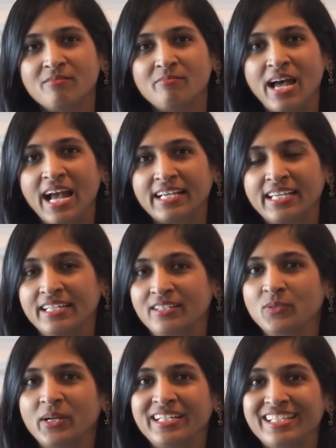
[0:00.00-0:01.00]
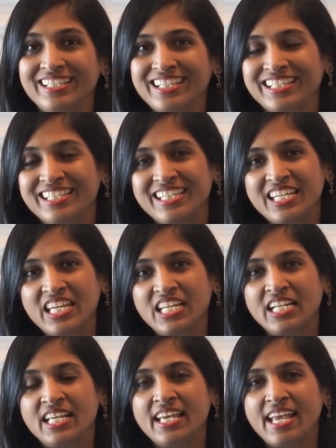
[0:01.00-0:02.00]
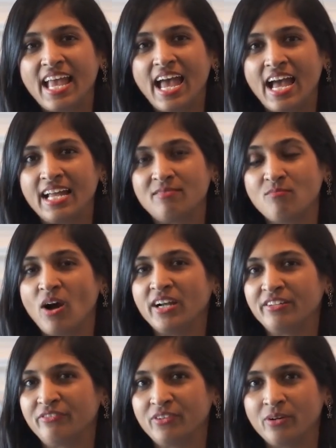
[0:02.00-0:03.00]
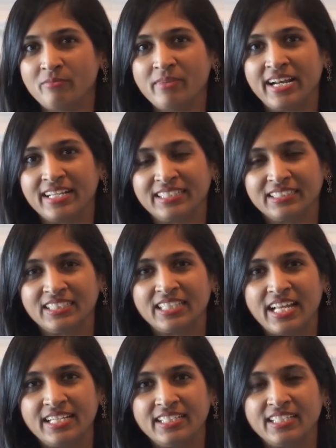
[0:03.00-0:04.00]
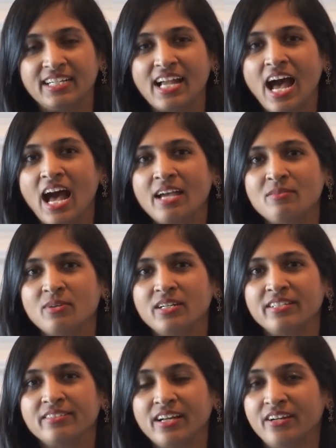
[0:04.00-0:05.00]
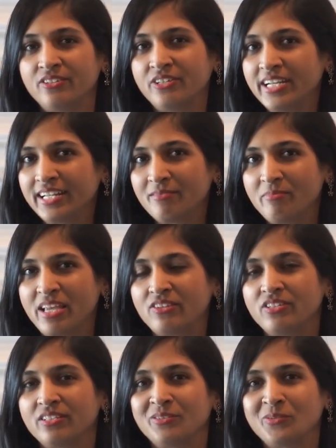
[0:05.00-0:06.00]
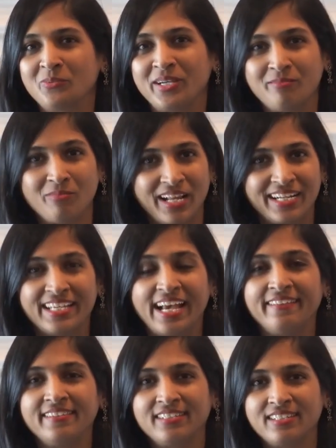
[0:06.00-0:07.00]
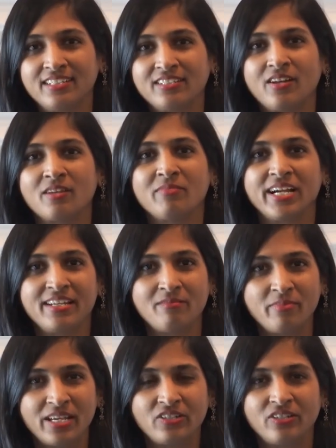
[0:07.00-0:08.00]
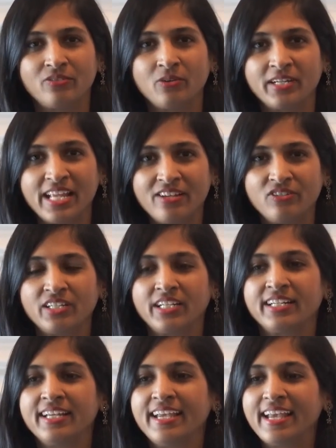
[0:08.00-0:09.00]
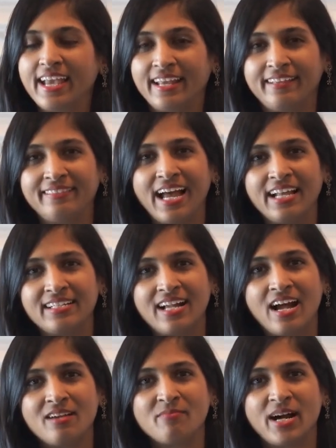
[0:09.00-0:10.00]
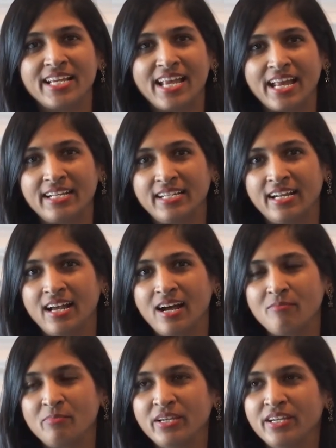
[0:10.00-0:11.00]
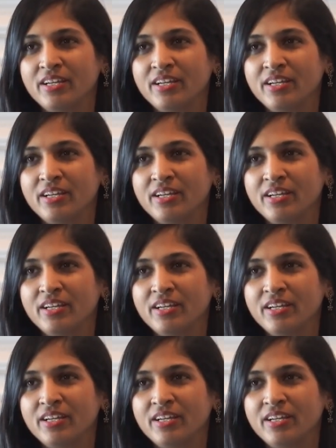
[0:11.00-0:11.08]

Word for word: back in 2016 at Montefiore Medical Center, I was treating patients with blood cancers on my inpatient rotation. And at that time, I ended up